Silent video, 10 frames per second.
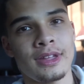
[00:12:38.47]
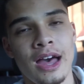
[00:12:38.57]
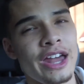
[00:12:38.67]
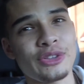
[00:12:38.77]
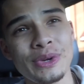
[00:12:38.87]

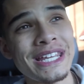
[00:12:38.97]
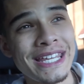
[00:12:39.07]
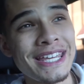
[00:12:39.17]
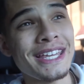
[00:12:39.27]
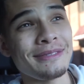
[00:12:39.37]
I just wanna
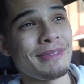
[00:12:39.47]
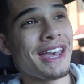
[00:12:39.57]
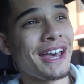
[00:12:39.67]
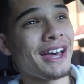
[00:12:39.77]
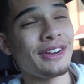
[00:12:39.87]
eat,
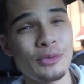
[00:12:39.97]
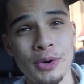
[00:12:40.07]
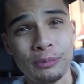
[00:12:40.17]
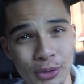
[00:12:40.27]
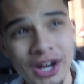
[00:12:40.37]
man, and
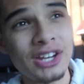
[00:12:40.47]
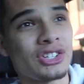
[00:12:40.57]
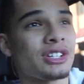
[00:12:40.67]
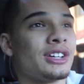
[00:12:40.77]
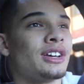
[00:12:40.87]
we're
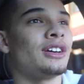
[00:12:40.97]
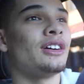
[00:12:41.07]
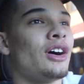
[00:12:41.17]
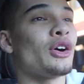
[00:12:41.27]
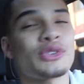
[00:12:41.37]
bridged.
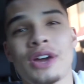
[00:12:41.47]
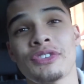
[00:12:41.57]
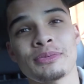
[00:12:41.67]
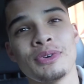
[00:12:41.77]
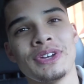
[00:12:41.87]
Oh,
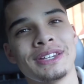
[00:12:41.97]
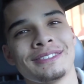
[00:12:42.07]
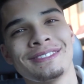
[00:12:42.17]
traffic's moving.